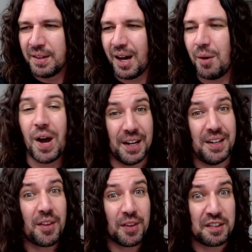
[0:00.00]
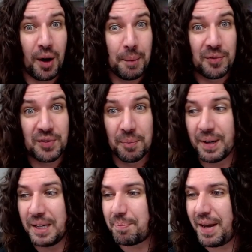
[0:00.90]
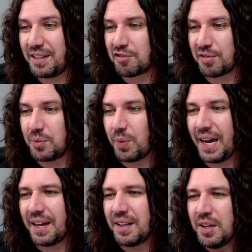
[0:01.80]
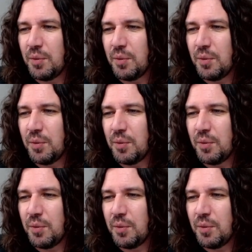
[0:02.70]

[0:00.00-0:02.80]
uh, well, another type of complete pedantry where